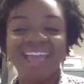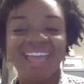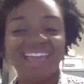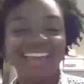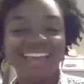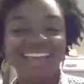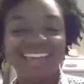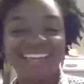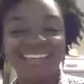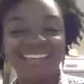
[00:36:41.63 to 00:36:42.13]

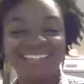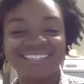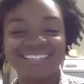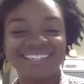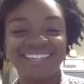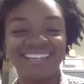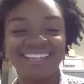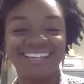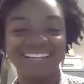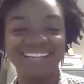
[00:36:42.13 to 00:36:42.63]

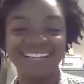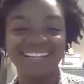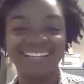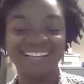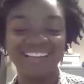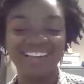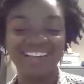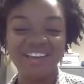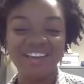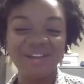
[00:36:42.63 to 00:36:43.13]
And
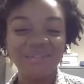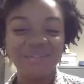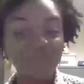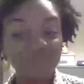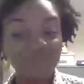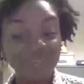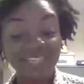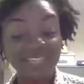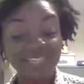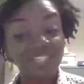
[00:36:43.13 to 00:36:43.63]

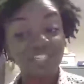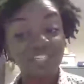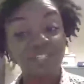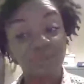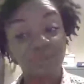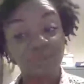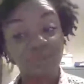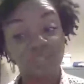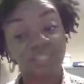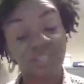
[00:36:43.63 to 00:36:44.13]
but she just
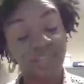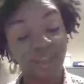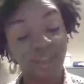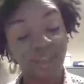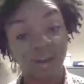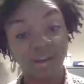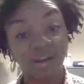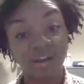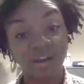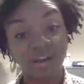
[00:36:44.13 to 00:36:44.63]
was
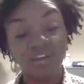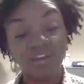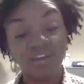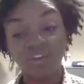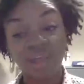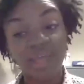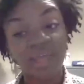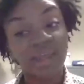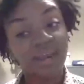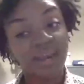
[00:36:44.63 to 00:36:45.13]
there for
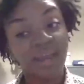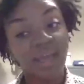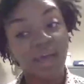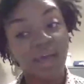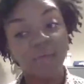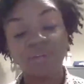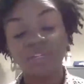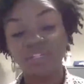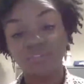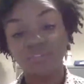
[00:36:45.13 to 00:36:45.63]
8
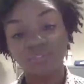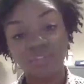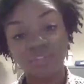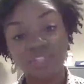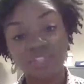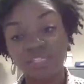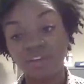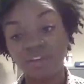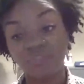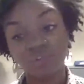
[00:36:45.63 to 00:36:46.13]
hours for
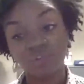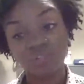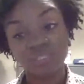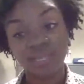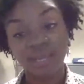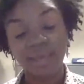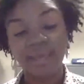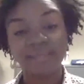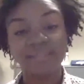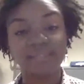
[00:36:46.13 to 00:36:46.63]
several
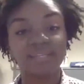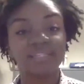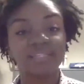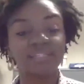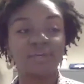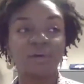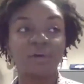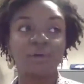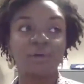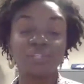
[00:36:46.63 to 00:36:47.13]
days. And
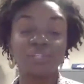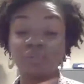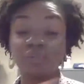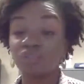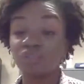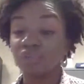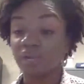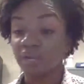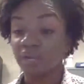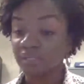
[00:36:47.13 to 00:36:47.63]
so she would
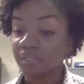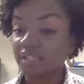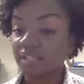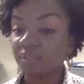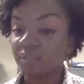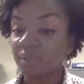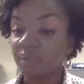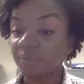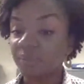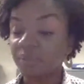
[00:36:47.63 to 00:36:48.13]
try to talk to
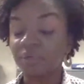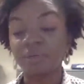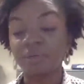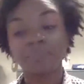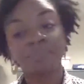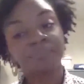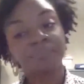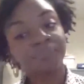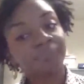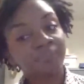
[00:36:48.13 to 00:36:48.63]
people,
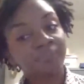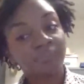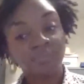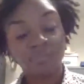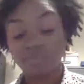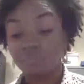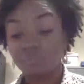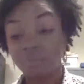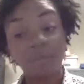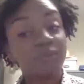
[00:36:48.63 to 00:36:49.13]

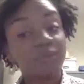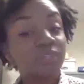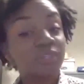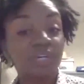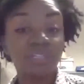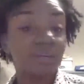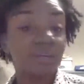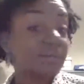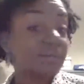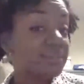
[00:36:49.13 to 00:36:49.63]
maybe try
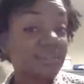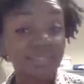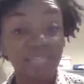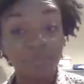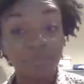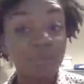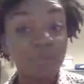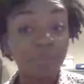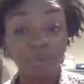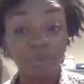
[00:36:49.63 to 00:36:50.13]
to talk to the
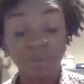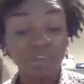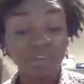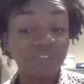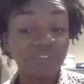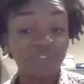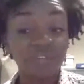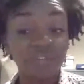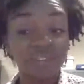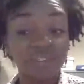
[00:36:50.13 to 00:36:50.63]
same people a
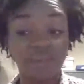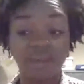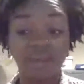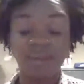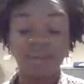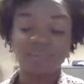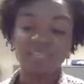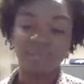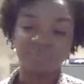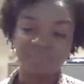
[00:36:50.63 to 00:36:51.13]
handful of
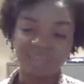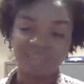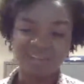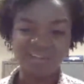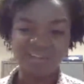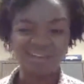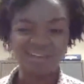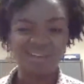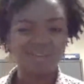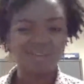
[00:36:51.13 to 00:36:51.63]
times. They'd be like,
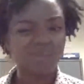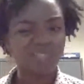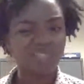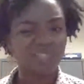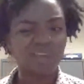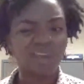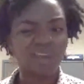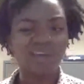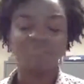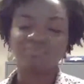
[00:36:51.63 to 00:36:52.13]
oh, I don't want to
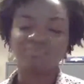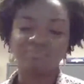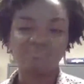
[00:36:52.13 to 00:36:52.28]
talk.